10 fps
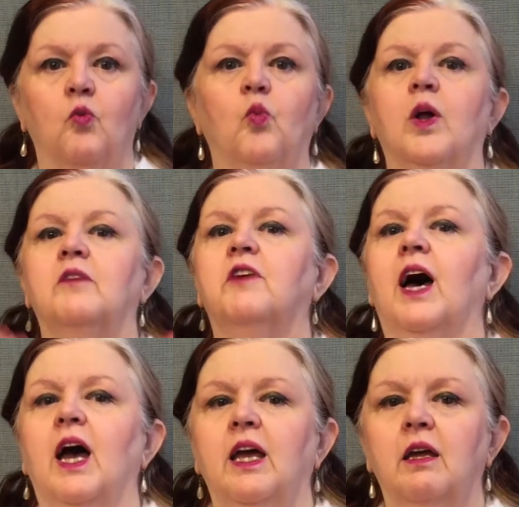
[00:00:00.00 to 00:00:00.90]
what have
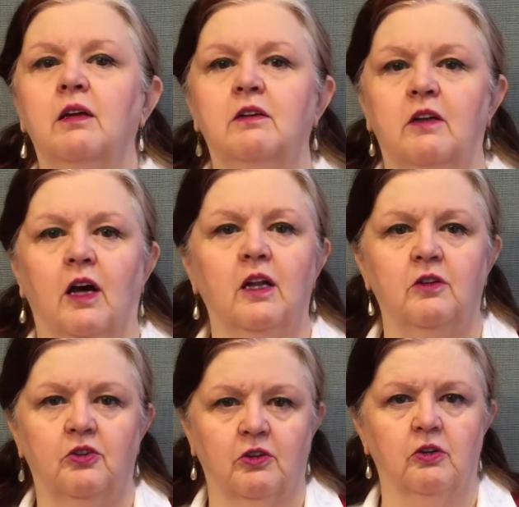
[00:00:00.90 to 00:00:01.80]
I
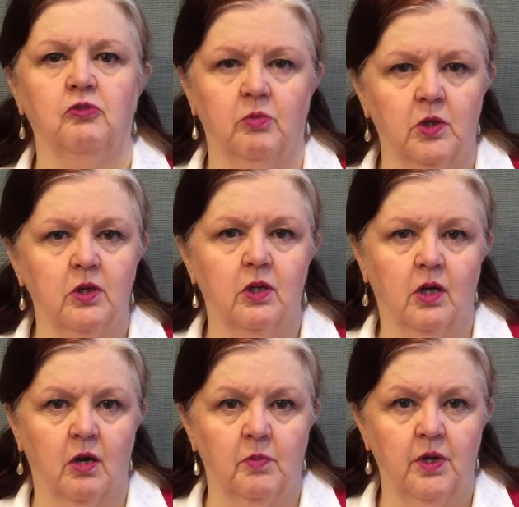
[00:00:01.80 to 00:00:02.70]
done to contribute to the
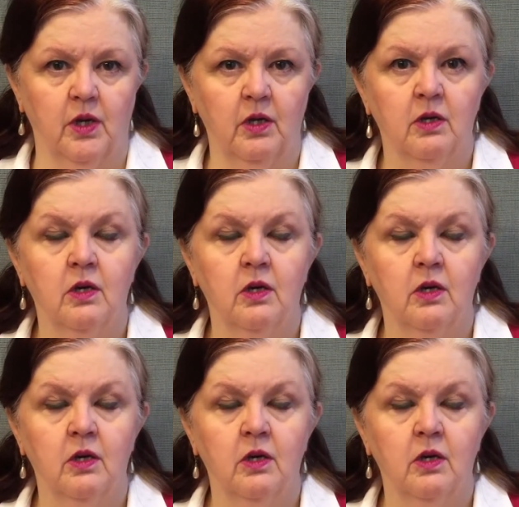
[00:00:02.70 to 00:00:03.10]
company?